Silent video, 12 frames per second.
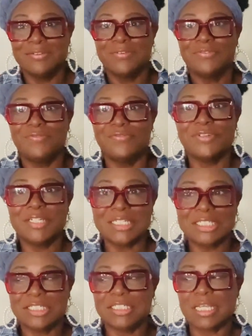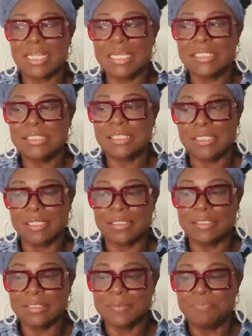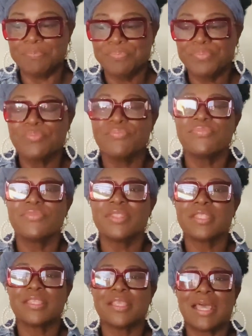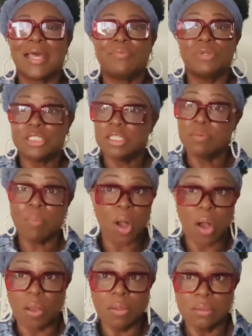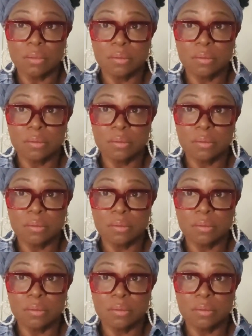footage that I did, I went to the mall.